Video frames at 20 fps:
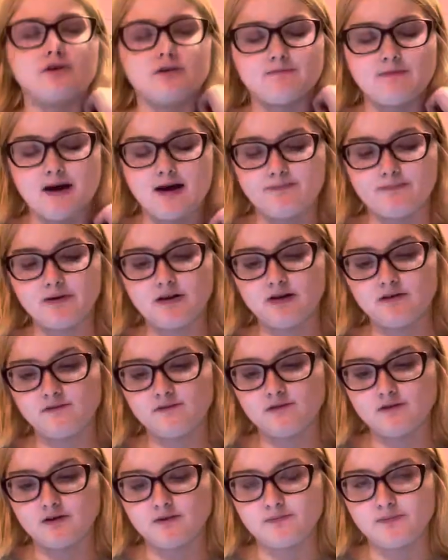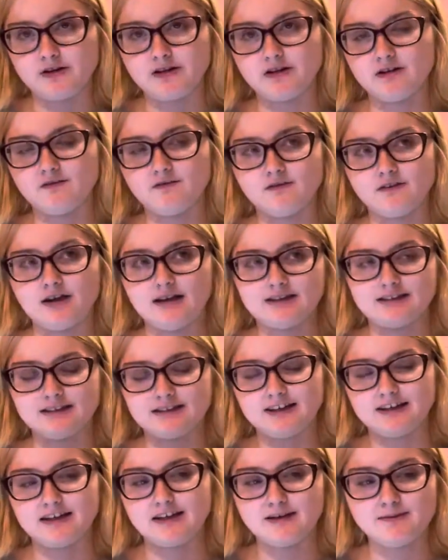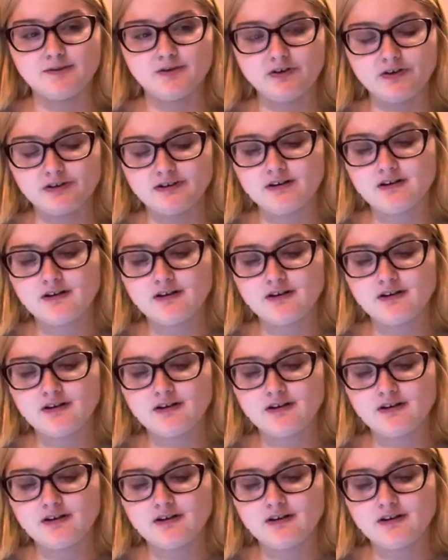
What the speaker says: I'm happy to be not sick anymore.